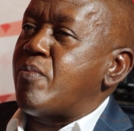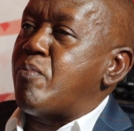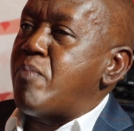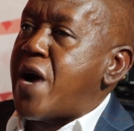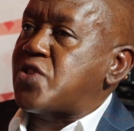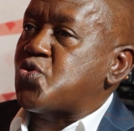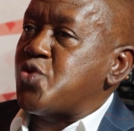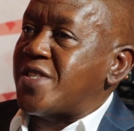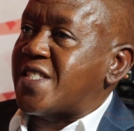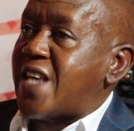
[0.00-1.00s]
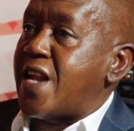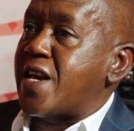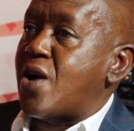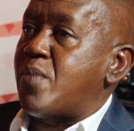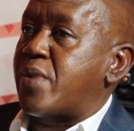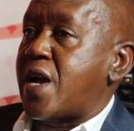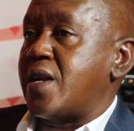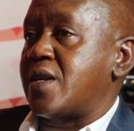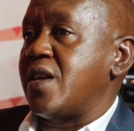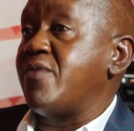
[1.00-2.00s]
much we are selling our
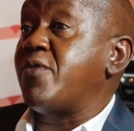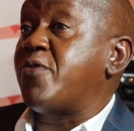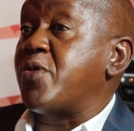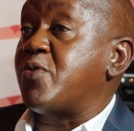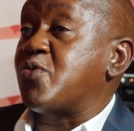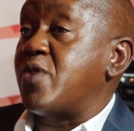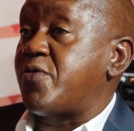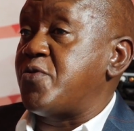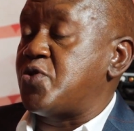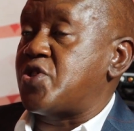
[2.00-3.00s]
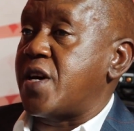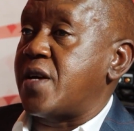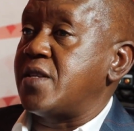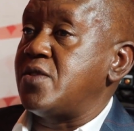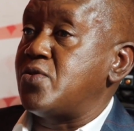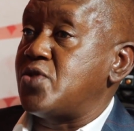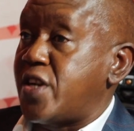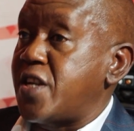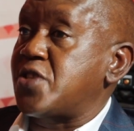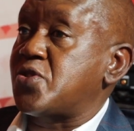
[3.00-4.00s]
brand even to the future
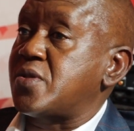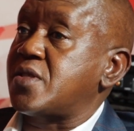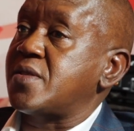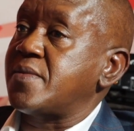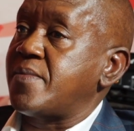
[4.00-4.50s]
generations?